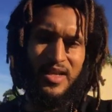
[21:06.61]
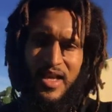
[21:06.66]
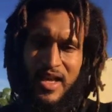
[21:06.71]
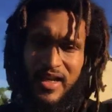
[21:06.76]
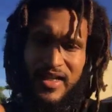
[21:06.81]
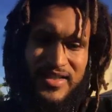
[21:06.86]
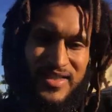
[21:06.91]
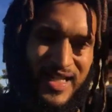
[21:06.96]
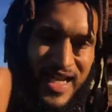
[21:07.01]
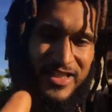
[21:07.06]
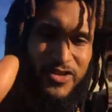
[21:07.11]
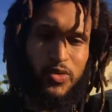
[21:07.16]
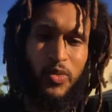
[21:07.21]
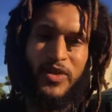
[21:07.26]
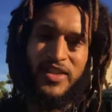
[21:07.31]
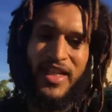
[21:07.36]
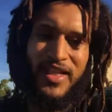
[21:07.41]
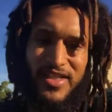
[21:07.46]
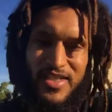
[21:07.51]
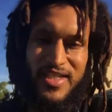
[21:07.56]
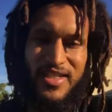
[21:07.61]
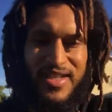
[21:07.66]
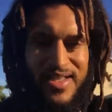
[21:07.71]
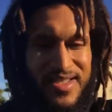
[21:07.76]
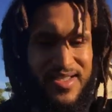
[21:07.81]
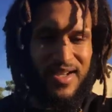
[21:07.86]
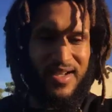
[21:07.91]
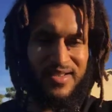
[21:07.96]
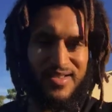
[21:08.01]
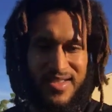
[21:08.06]
Because that's what they
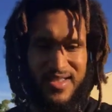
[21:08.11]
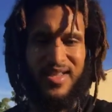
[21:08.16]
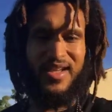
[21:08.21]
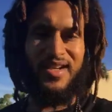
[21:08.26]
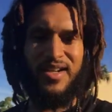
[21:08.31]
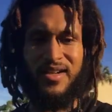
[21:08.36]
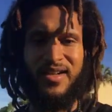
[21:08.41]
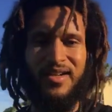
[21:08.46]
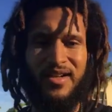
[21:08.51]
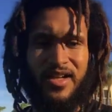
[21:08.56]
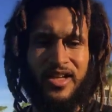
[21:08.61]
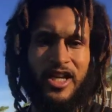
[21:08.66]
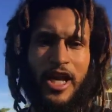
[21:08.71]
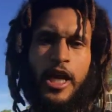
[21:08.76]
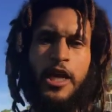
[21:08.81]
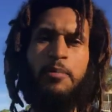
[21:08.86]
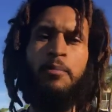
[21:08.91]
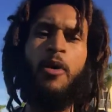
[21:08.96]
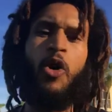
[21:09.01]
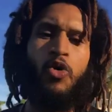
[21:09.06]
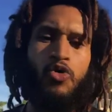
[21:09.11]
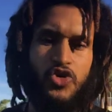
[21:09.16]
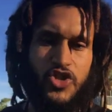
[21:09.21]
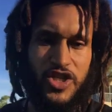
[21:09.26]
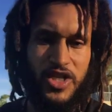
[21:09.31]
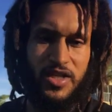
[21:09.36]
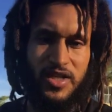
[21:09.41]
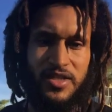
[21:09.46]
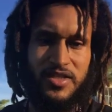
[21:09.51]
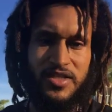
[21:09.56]
teach us, nigga.
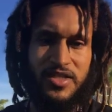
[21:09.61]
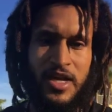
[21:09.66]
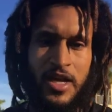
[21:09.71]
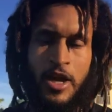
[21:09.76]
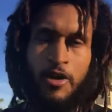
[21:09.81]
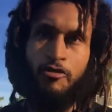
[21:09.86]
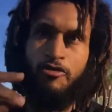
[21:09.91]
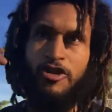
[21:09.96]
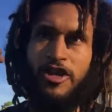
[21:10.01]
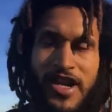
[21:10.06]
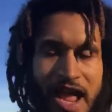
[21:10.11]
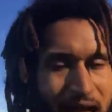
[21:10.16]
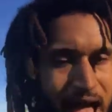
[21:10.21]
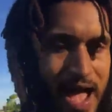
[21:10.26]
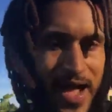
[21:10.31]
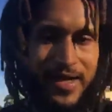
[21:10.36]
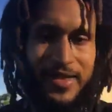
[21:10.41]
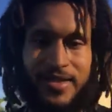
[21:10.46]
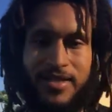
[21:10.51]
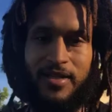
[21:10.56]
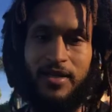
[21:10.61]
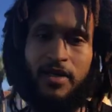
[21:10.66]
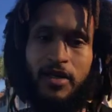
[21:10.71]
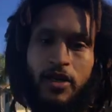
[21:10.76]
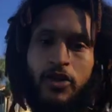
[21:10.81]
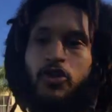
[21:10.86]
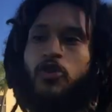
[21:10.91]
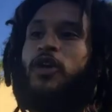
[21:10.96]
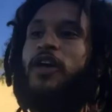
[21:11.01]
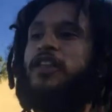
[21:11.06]
Emotions. React.
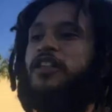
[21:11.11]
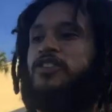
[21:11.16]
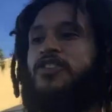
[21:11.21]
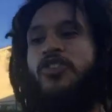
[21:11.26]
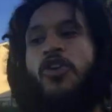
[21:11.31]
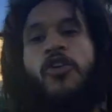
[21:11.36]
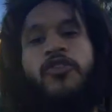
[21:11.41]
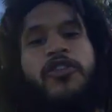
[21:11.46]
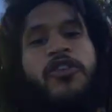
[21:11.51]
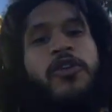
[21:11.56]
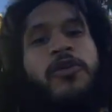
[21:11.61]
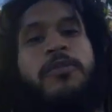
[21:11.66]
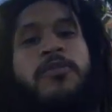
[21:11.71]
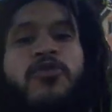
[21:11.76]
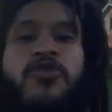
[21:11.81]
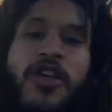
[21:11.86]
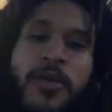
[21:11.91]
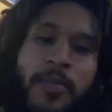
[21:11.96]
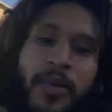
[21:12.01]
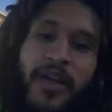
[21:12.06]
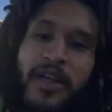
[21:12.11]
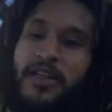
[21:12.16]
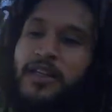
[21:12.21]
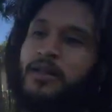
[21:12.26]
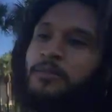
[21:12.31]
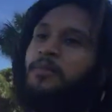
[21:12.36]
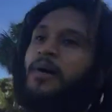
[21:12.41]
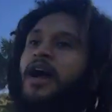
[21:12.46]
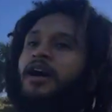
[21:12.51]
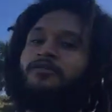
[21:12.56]
You hear the soft little music playing in
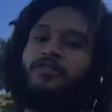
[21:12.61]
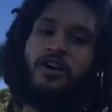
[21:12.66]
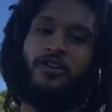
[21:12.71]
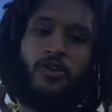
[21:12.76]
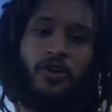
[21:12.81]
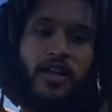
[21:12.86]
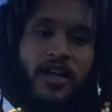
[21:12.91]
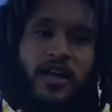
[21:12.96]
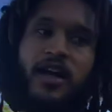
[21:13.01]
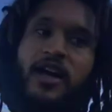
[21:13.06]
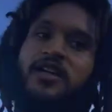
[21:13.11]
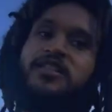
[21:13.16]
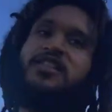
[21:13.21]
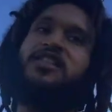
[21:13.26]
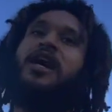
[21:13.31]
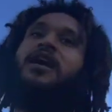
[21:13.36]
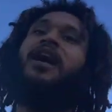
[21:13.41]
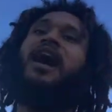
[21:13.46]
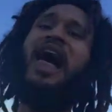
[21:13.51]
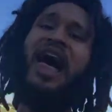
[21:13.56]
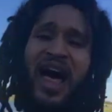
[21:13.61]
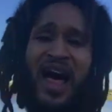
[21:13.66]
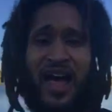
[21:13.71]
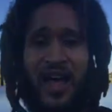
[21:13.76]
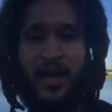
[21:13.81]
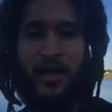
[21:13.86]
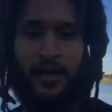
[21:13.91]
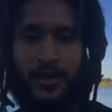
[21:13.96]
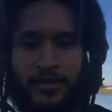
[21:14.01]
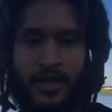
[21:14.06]
the background. You hear the gunshot.
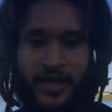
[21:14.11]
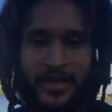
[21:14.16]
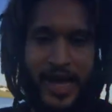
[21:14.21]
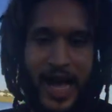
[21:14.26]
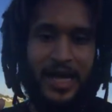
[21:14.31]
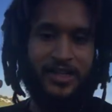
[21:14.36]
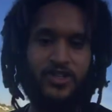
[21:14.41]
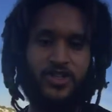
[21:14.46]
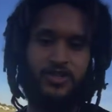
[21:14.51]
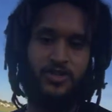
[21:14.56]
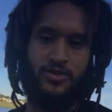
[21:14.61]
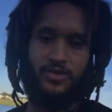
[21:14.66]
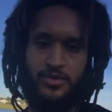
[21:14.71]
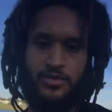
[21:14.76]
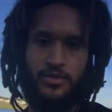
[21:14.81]
They got you.